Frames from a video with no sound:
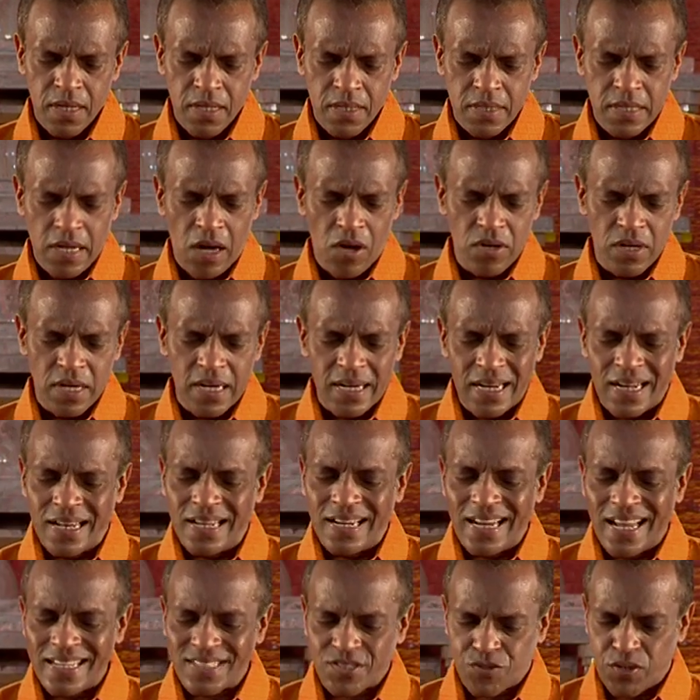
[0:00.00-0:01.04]
Now,
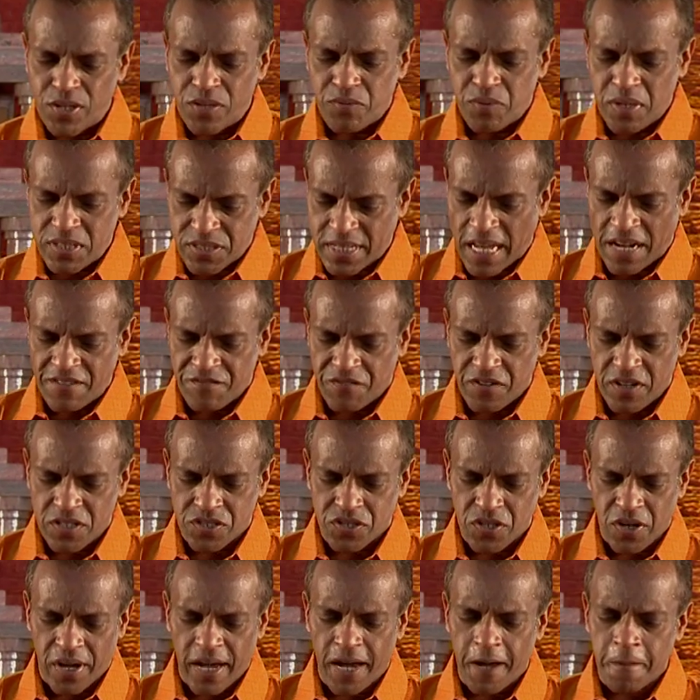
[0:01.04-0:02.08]
let's read verse 10
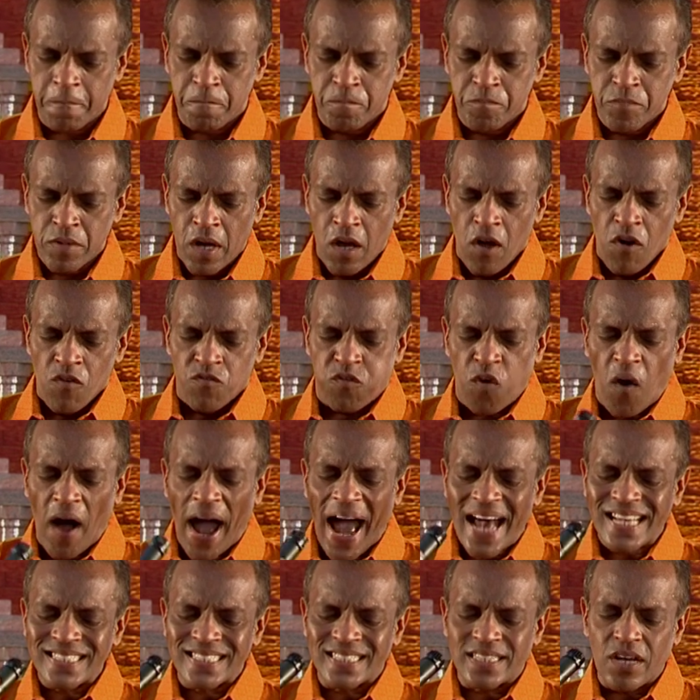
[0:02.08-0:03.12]
first, okay? For
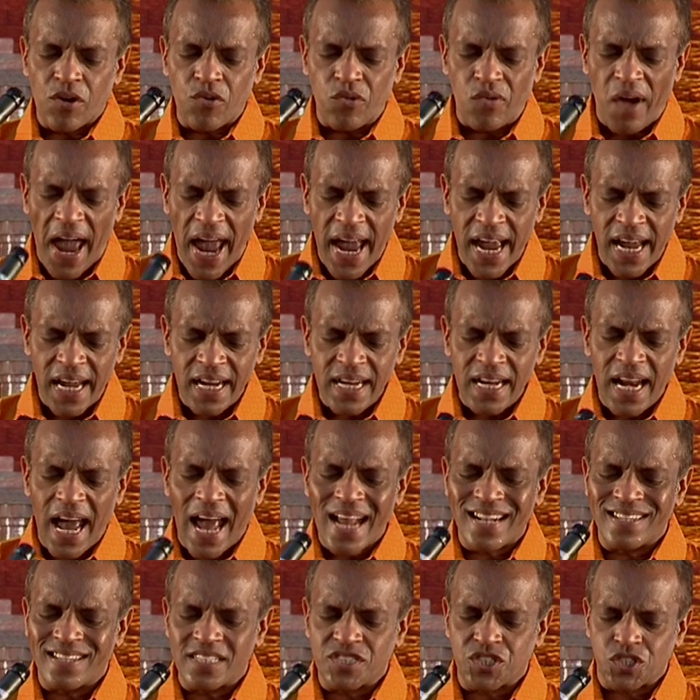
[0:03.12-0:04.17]
as the rain
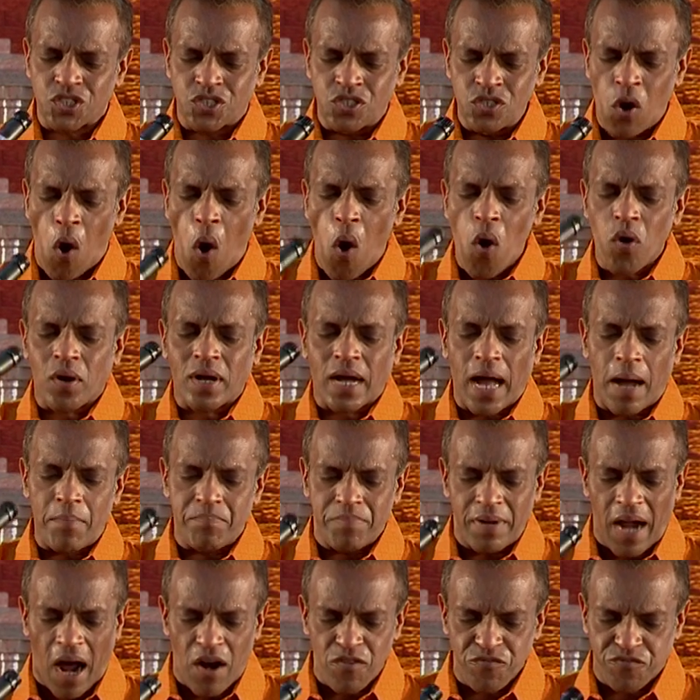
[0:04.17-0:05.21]
and the snow come
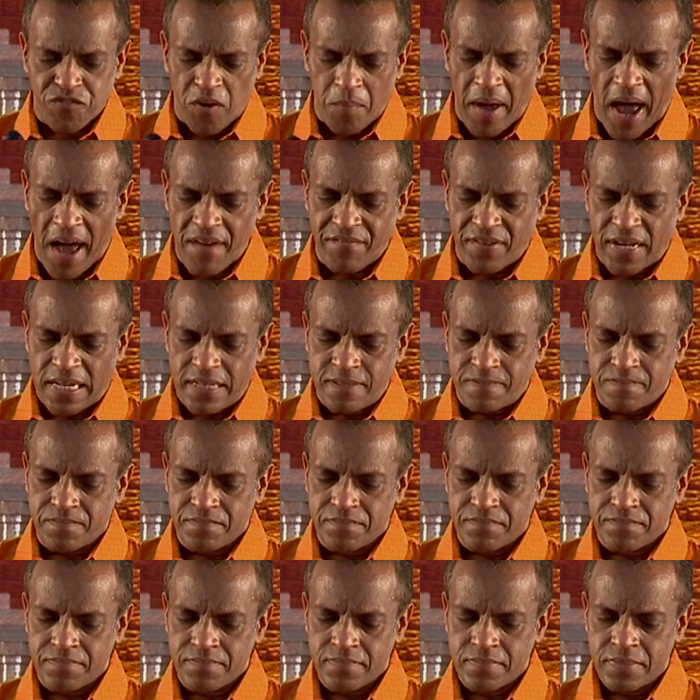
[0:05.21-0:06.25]
down from heaven
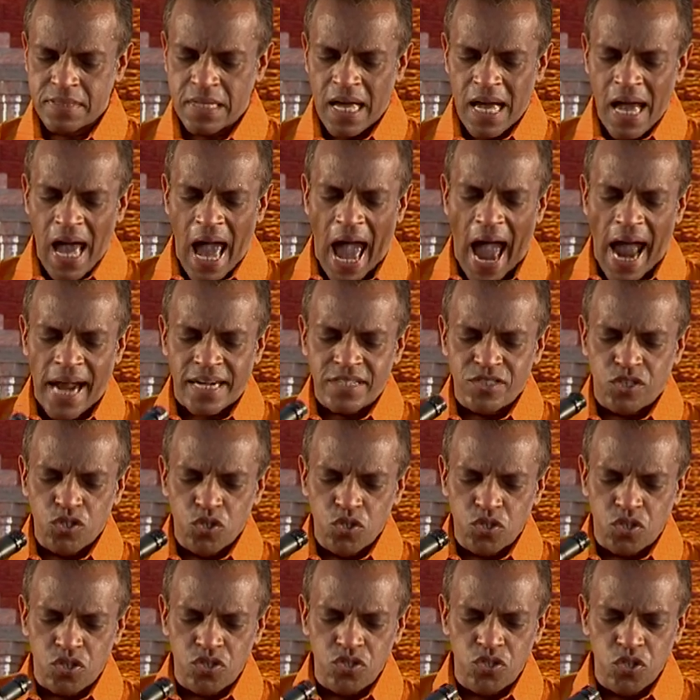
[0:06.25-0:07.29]
and
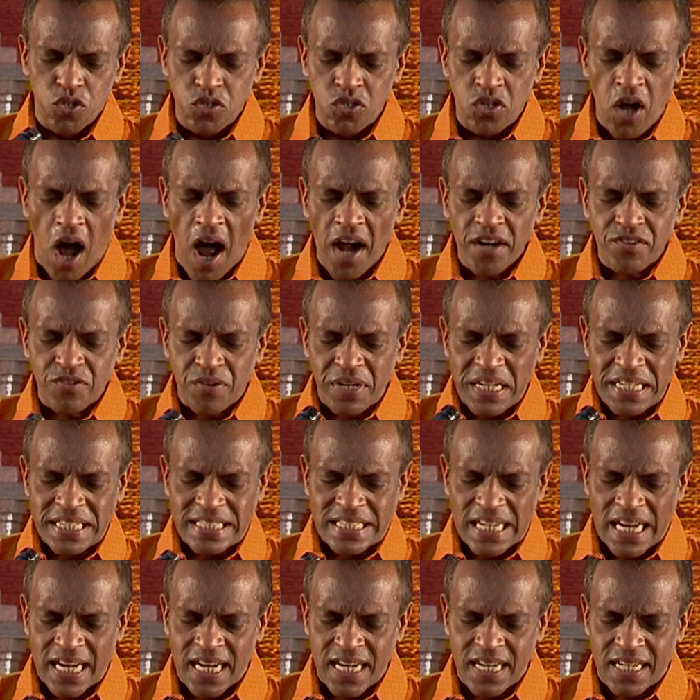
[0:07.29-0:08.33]
do not
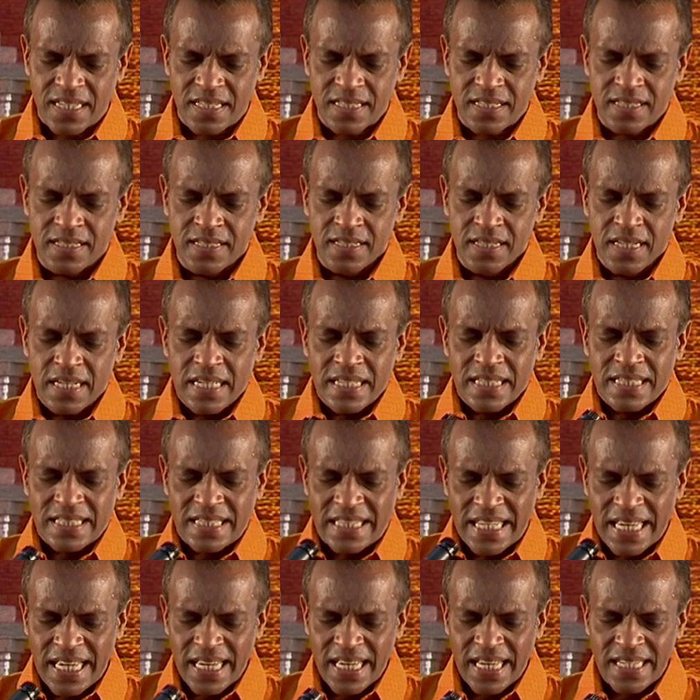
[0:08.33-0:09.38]
return
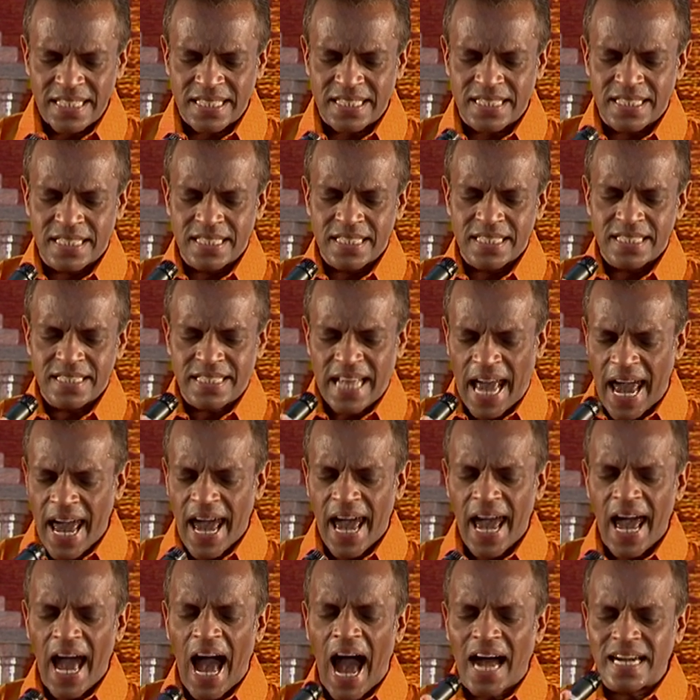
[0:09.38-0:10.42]
these
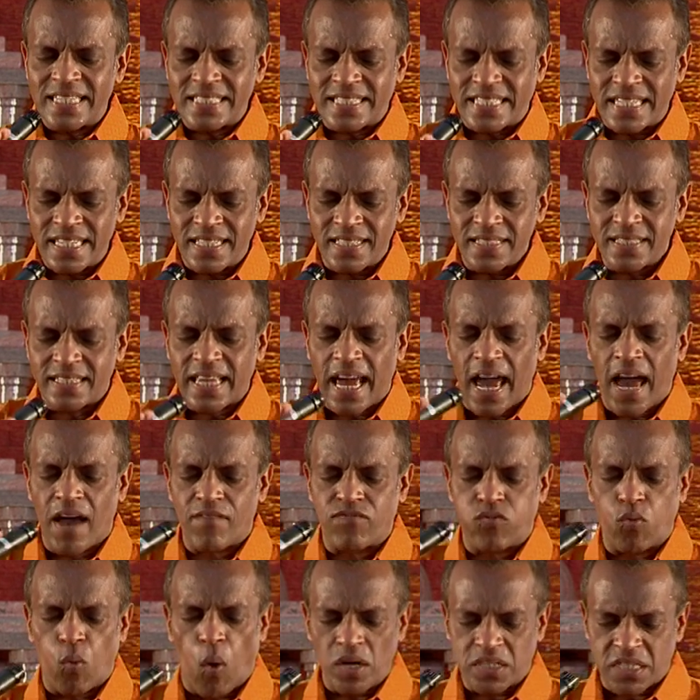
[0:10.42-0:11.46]
there until they have
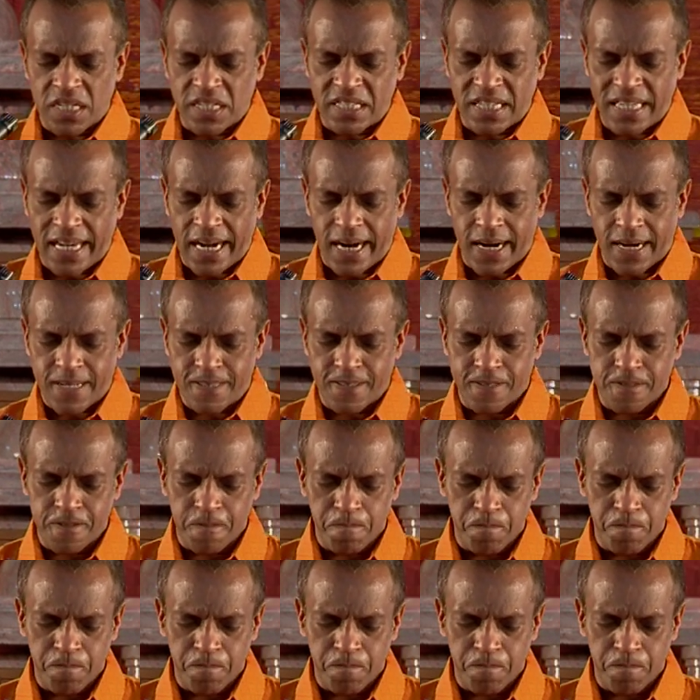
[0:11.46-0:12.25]
watered the earth,